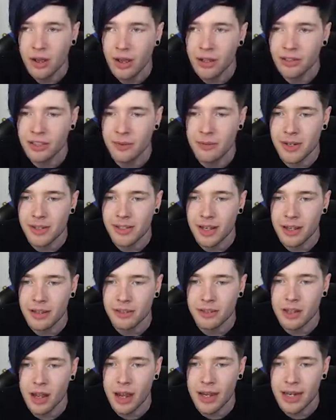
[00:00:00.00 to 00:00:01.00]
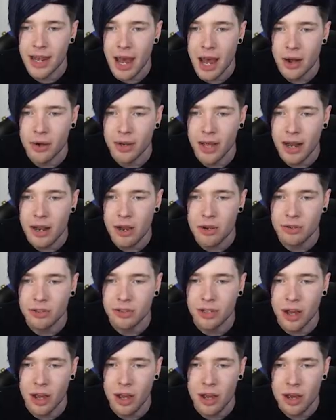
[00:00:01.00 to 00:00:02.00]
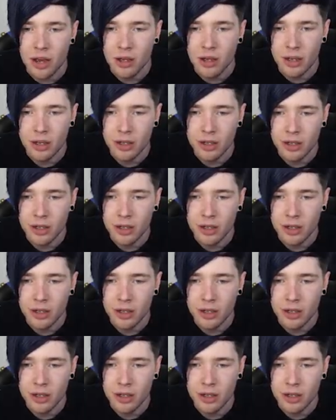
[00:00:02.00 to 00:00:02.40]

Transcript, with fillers: Let's see if we can take this guy down. Hello, sir.